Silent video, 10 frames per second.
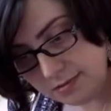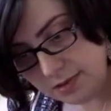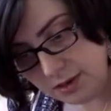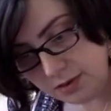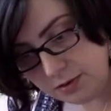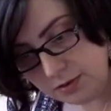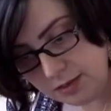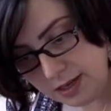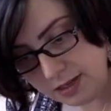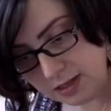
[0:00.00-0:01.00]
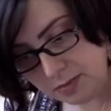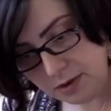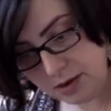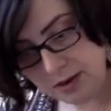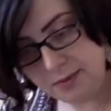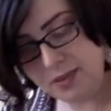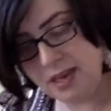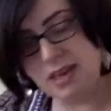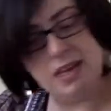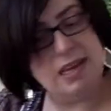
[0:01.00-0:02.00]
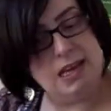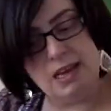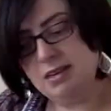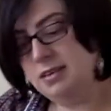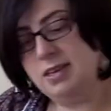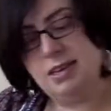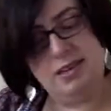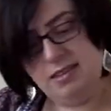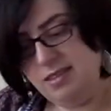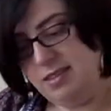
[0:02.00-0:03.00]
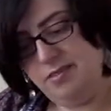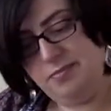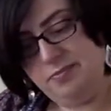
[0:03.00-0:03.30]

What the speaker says: Don't do that, Gemini. And again, yes.